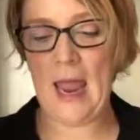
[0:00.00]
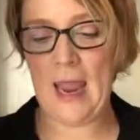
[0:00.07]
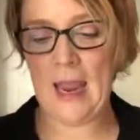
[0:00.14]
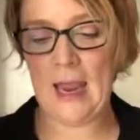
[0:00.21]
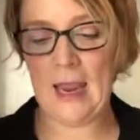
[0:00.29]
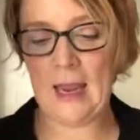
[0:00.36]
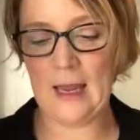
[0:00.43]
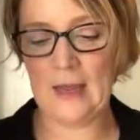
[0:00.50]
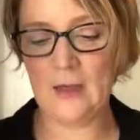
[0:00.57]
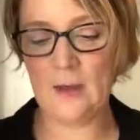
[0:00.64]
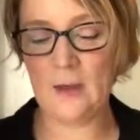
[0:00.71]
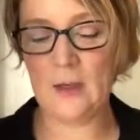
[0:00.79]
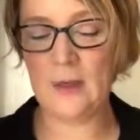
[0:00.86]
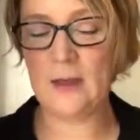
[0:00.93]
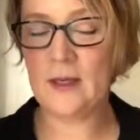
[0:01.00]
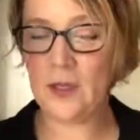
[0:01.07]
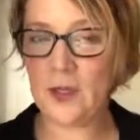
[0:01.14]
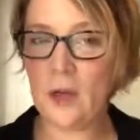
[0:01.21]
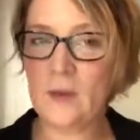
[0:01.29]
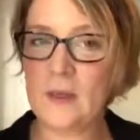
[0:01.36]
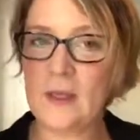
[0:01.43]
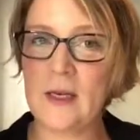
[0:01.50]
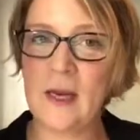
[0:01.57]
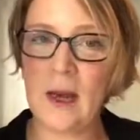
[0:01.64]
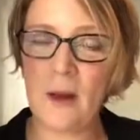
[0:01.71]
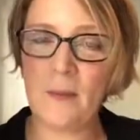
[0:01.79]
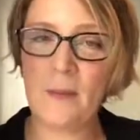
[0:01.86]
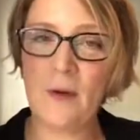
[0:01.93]
And this shows the
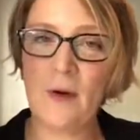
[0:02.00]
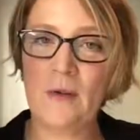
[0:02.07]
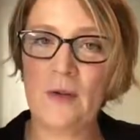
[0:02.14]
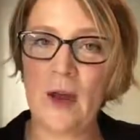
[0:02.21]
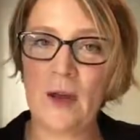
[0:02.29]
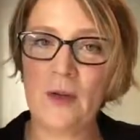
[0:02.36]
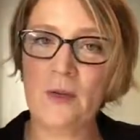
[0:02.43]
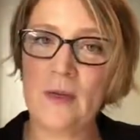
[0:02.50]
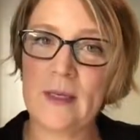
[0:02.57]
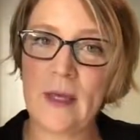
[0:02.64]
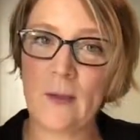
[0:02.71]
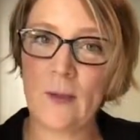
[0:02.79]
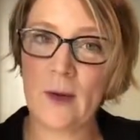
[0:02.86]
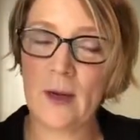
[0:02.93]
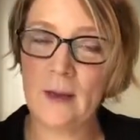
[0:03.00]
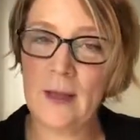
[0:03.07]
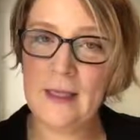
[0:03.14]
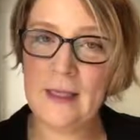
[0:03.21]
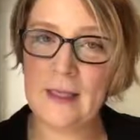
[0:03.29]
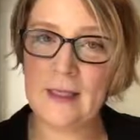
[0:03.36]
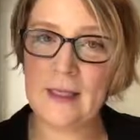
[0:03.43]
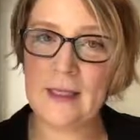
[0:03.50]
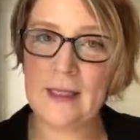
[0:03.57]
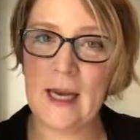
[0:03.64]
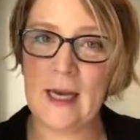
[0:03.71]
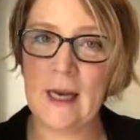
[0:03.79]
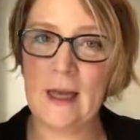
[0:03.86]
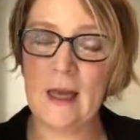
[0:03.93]
number of countries that were collecting this
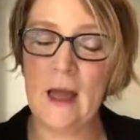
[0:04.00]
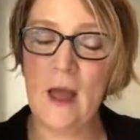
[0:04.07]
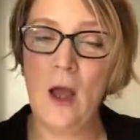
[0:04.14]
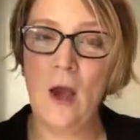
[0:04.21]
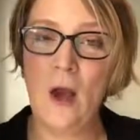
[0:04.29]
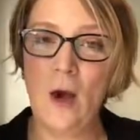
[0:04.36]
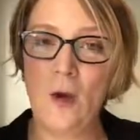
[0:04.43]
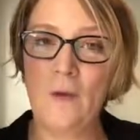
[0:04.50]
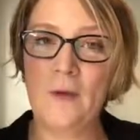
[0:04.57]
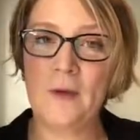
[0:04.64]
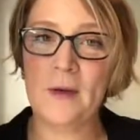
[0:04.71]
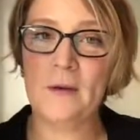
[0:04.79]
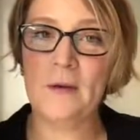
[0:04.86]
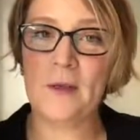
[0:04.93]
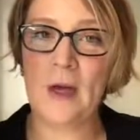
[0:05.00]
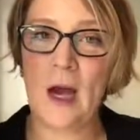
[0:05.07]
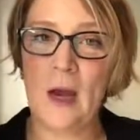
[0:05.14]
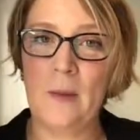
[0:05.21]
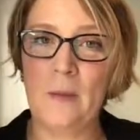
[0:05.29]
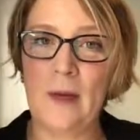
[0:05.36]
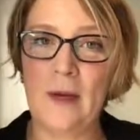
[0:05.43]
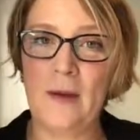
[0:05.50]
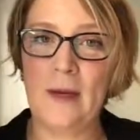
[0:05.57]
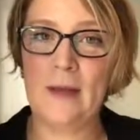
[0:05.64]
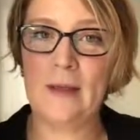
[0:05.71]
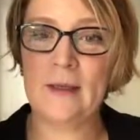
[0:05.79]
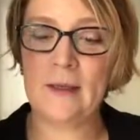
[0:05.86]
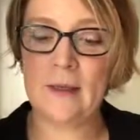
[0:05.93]
data over different time
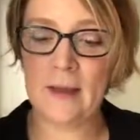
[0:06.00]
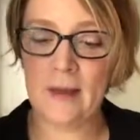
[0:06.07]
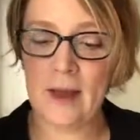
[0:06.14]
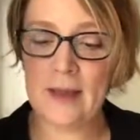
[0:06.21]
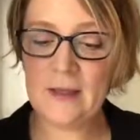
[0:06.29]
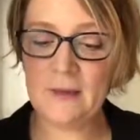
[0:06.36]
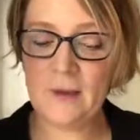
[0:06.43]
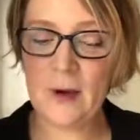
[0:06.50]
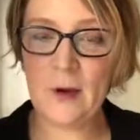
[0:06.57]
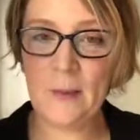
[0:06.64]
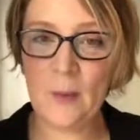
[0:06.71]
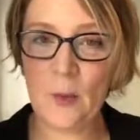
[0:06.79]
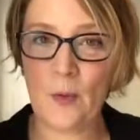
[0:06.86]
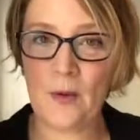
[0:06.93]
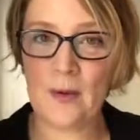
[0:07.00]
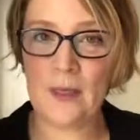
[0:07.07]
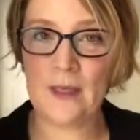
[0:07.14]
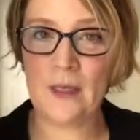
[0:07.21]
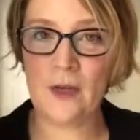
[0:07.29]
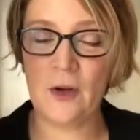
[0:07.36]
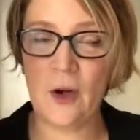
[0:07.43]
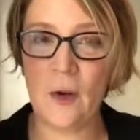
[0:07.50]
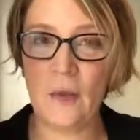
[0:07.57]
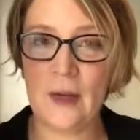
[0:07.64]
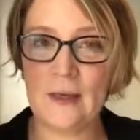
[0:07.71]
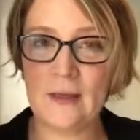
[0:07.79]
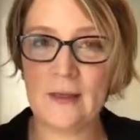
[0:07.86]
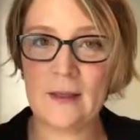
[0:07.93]
periods. And now that's a very important thing to
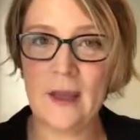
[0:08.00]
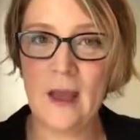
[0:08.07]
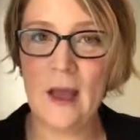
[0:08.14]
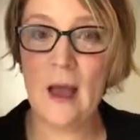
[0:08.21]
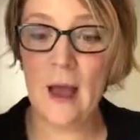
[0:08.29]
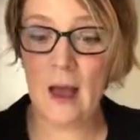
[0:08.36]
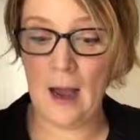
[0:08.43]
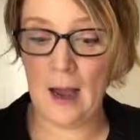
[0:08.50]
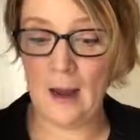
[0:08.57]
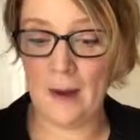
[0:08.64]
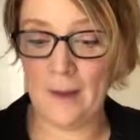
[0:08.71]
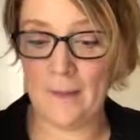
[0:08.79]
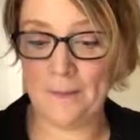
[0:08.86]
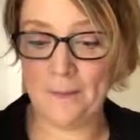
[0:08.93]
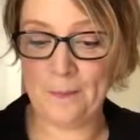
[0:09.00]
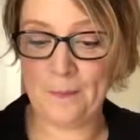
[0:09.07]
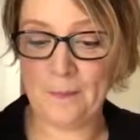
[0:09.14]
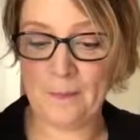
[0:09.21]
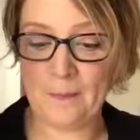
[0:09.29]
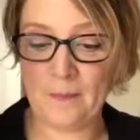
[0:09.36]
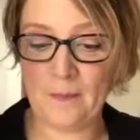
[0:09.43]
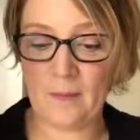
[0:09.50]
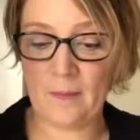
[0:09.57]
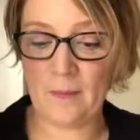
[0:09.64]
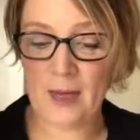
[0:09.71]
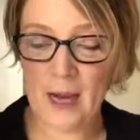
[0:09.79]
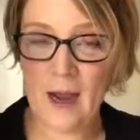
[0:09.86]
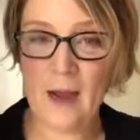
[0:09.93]
notice.
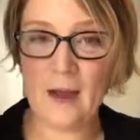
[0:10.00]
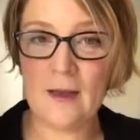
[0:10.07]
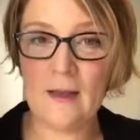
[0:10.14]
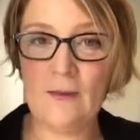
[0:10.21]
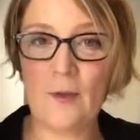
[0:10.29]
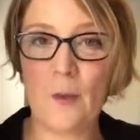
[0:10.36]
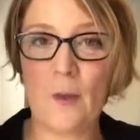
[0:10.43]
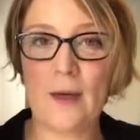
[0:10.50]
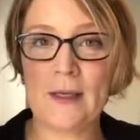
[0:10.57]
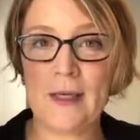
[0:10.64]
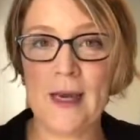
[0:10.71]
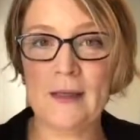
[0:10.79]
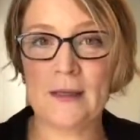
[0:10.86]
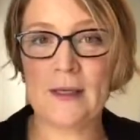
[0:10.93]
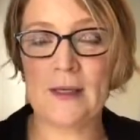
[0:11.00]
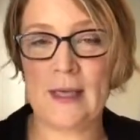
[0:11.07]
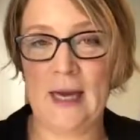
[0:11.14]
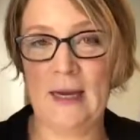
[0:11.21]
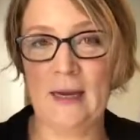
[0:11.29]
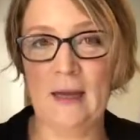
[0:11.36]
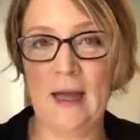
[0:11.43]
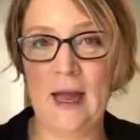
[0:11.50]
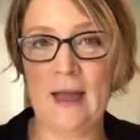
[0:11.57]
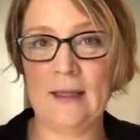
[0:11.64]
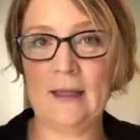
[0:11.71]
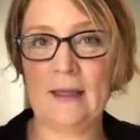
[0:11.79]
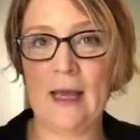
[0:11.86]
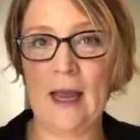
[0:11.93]
Because if you want to take this data
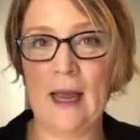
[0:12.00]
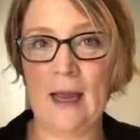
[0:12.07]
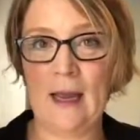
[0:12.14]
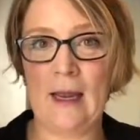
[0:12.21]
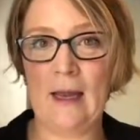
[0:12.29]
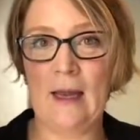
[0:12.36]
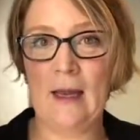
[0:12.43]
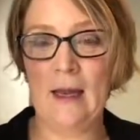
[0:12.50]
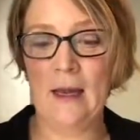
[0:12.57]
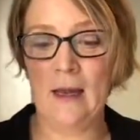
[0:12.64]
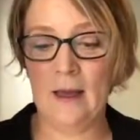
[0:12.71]
and say